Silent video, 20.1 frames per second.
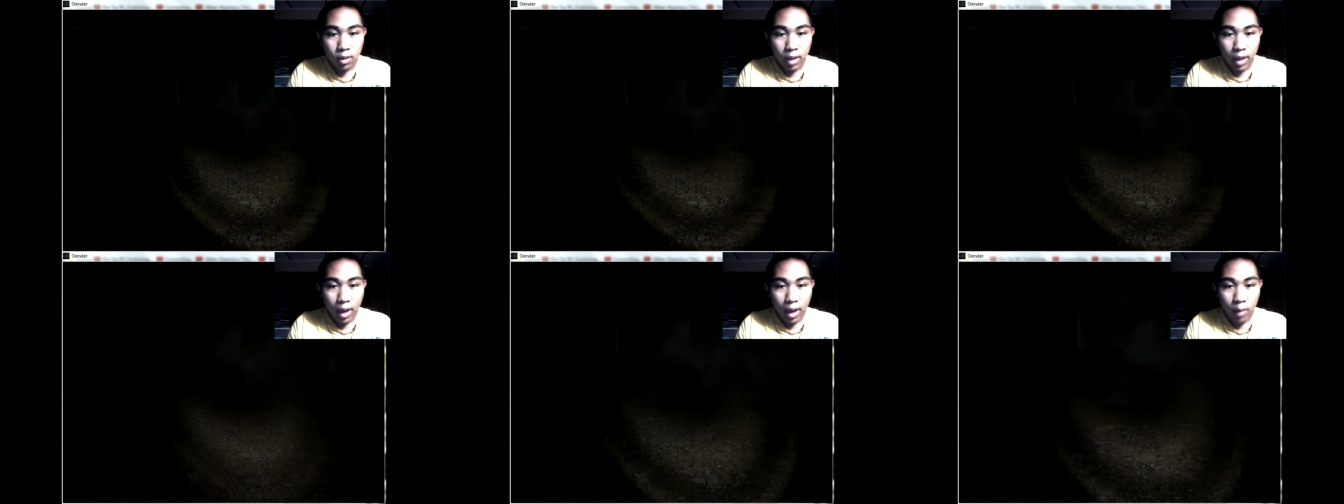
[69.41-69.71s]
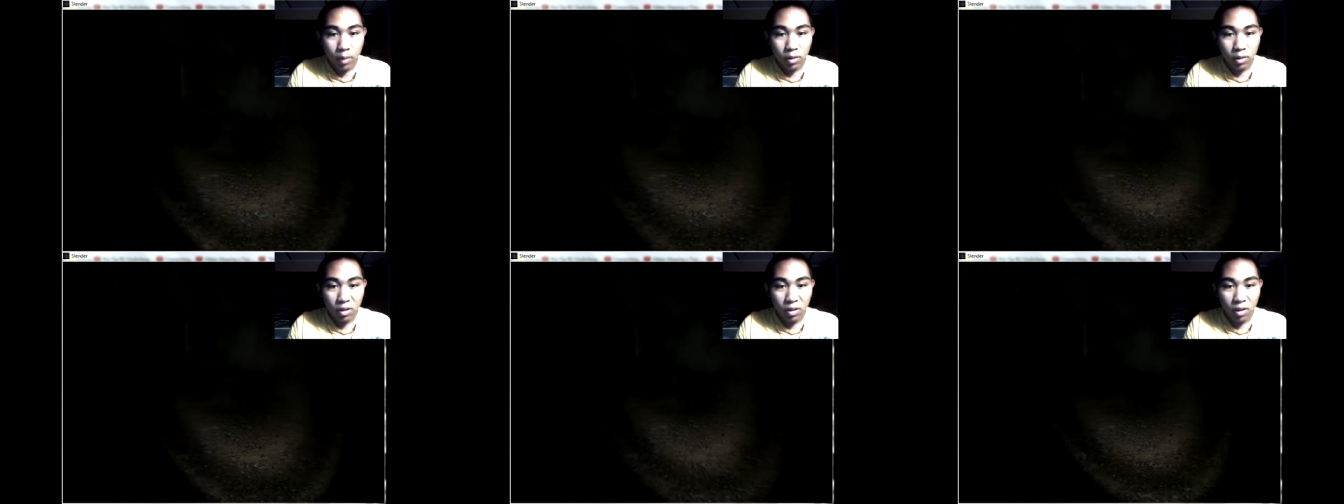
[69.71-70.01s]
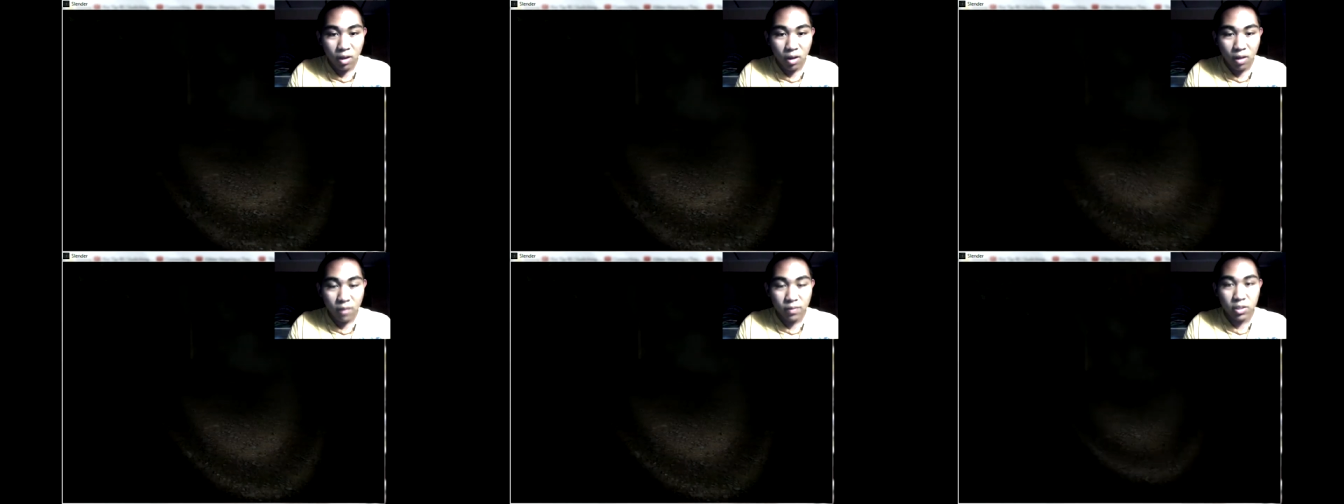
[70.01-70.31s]
I would
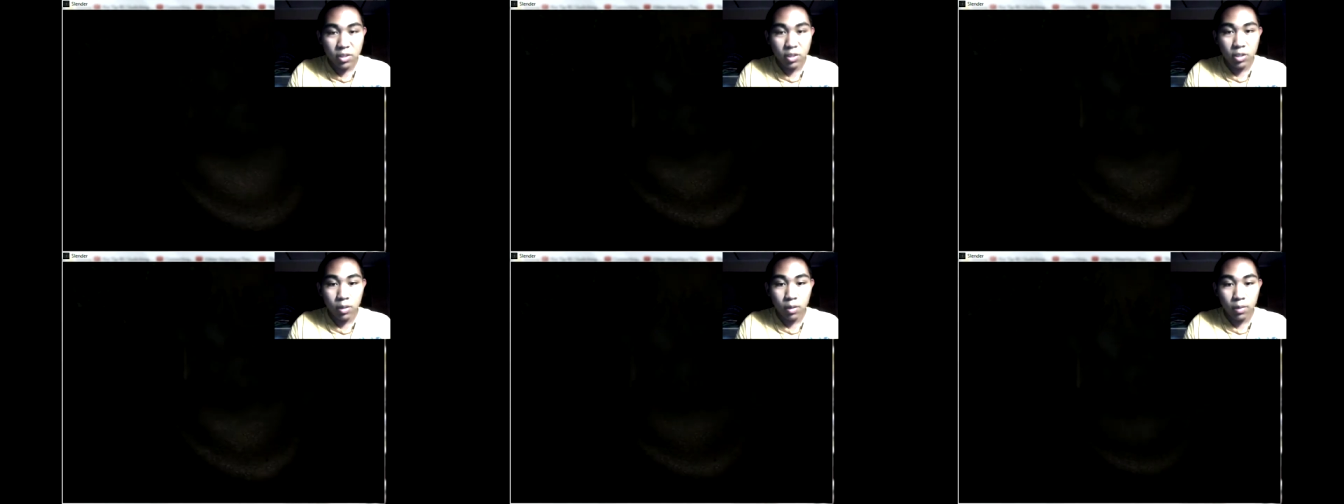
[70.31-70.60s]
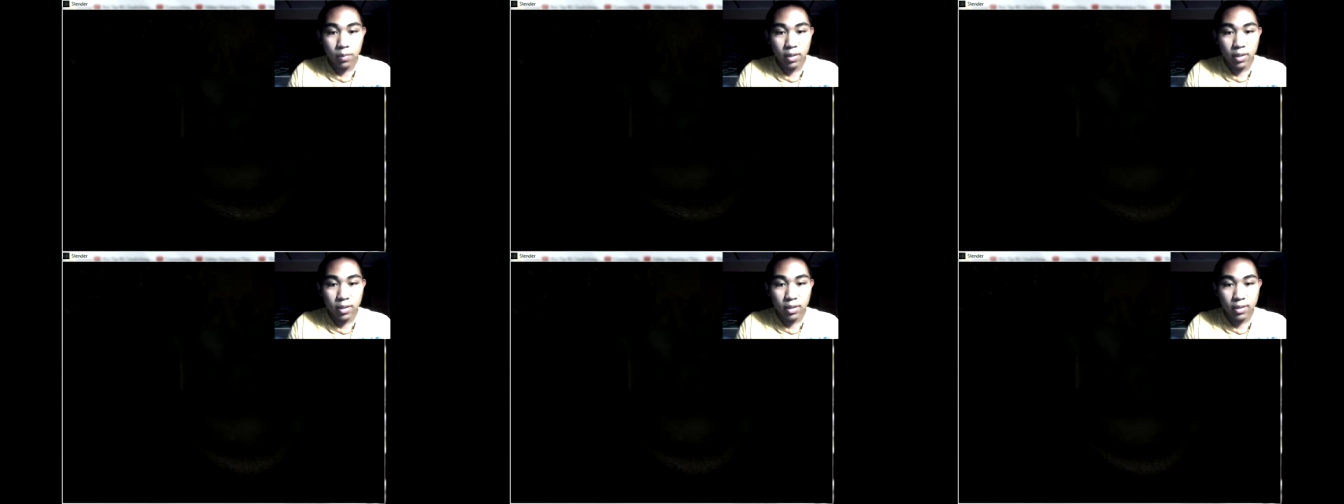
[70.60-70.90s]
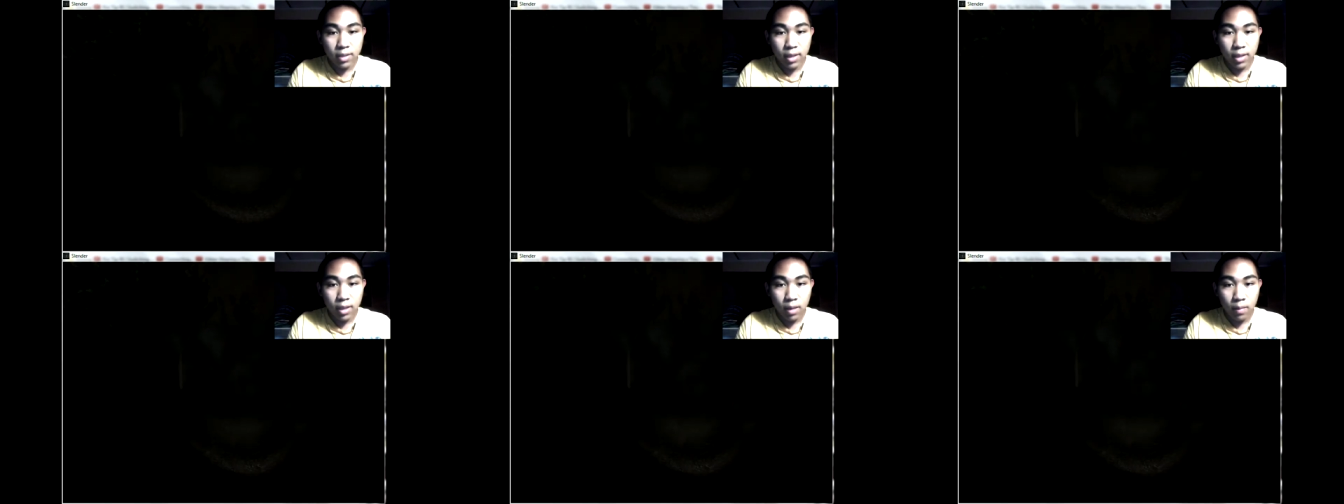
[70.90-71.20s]
love to jump in
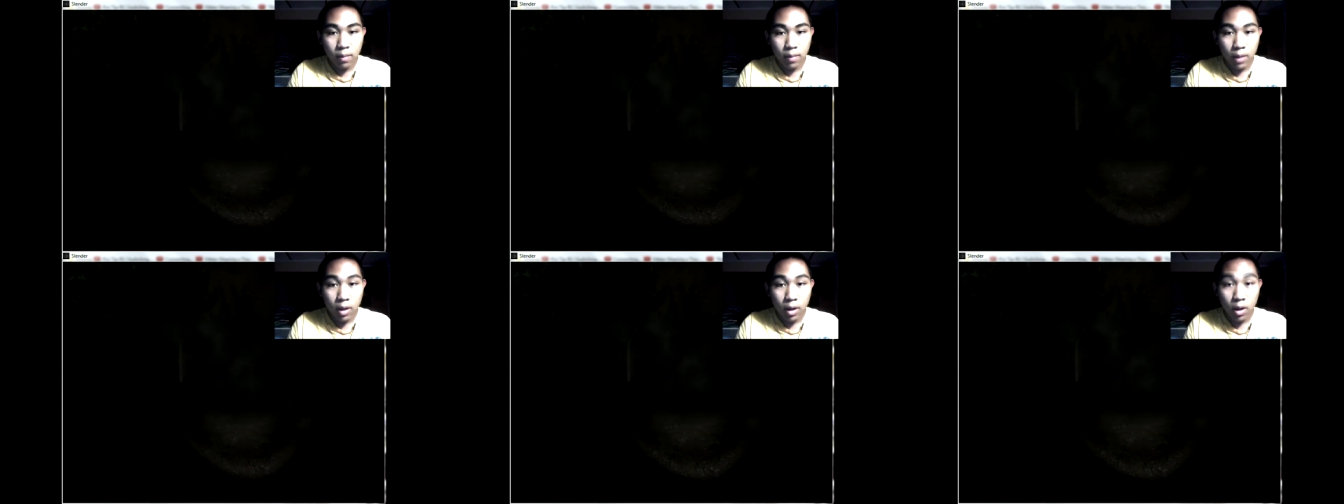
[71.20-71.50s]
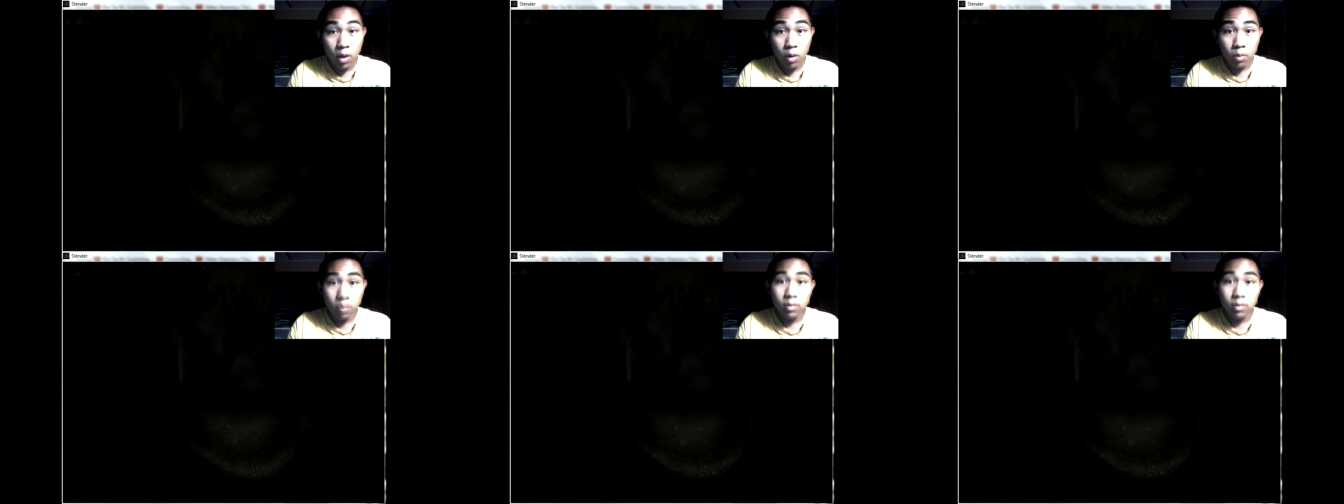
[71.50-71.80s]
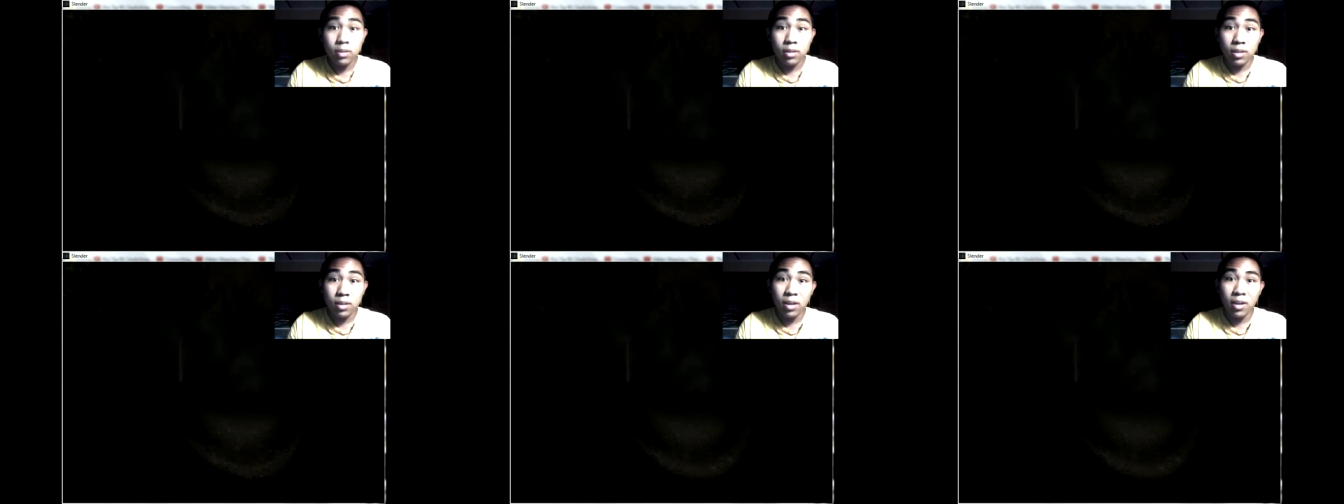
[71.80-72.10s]
this game, you know?
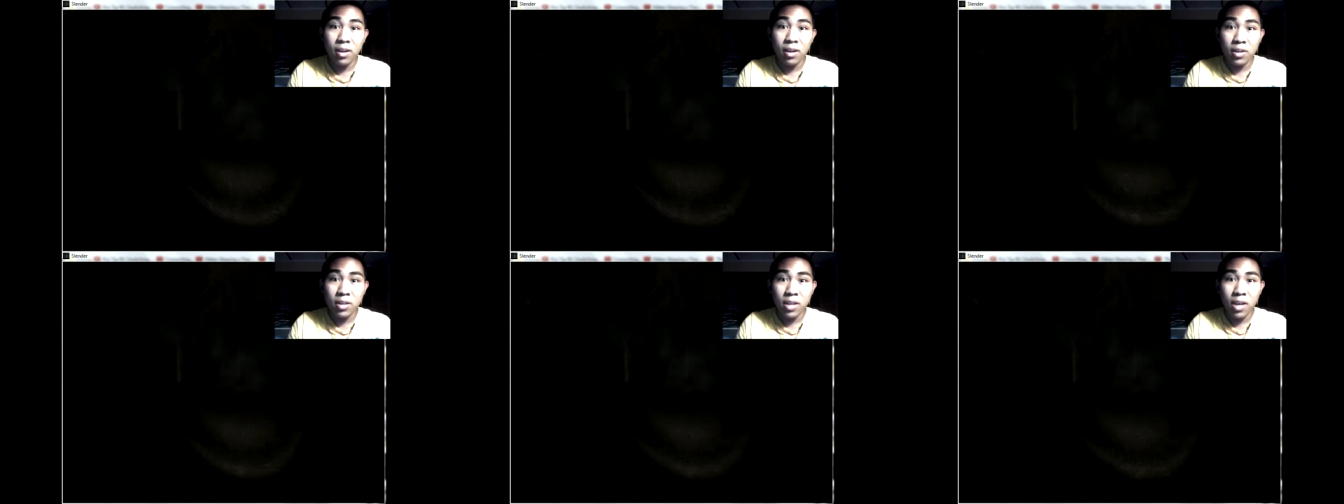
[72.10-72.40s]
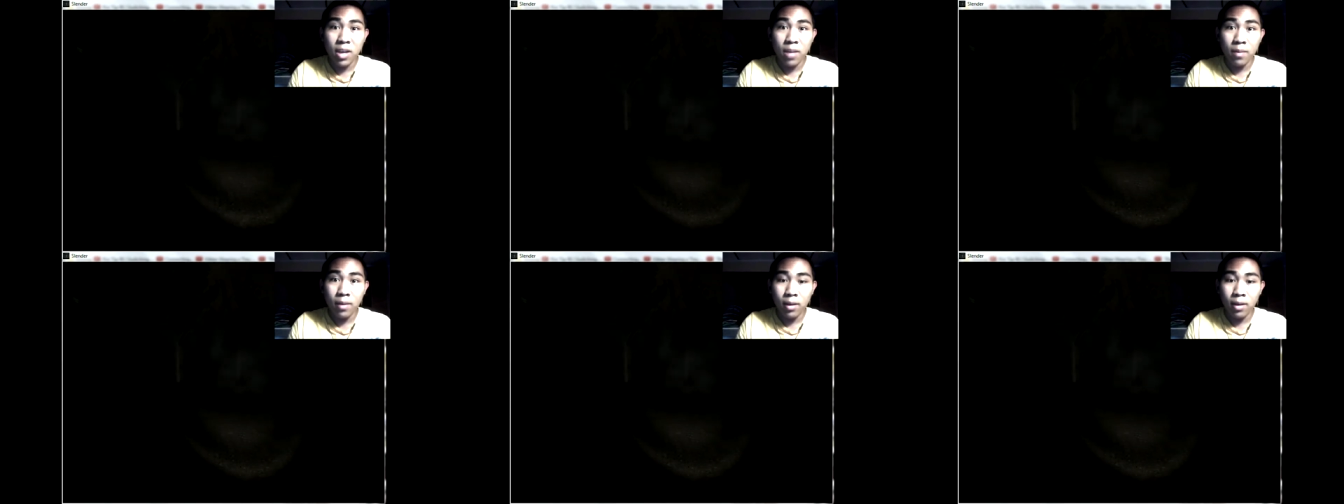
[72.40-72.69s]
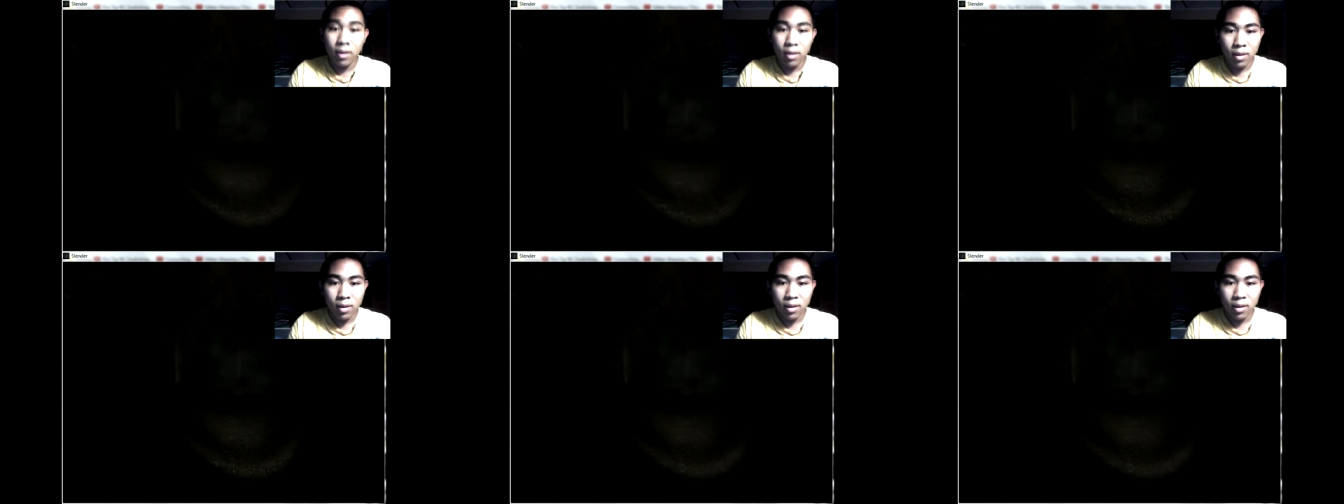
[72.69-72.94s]
You understand me?